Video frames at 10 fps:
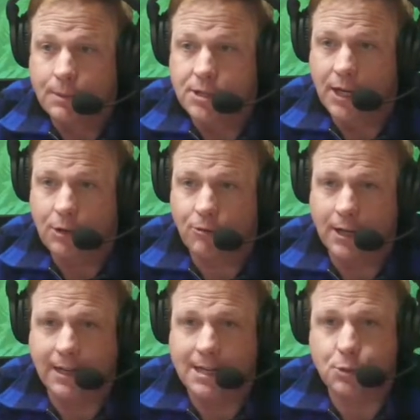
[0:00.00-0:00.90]
Petone
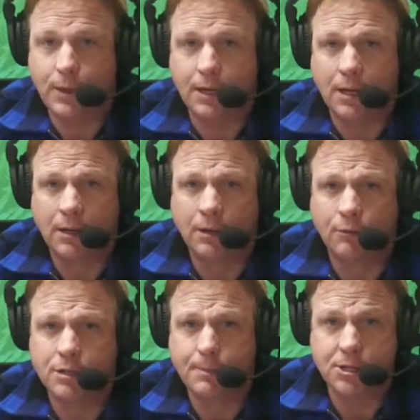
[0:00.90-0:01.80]
wreck last week
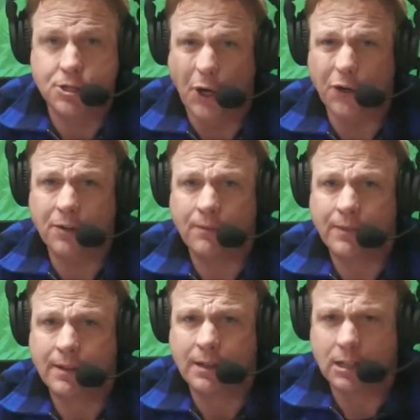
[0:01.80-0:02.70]
was a bit sodden
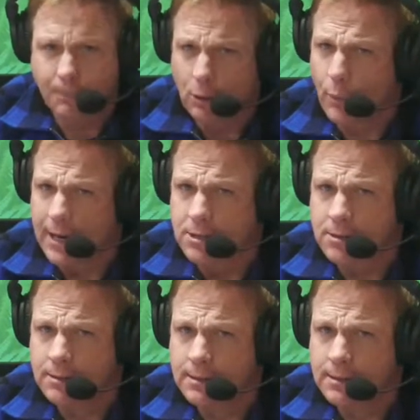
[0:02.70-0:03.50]
and a bit wet.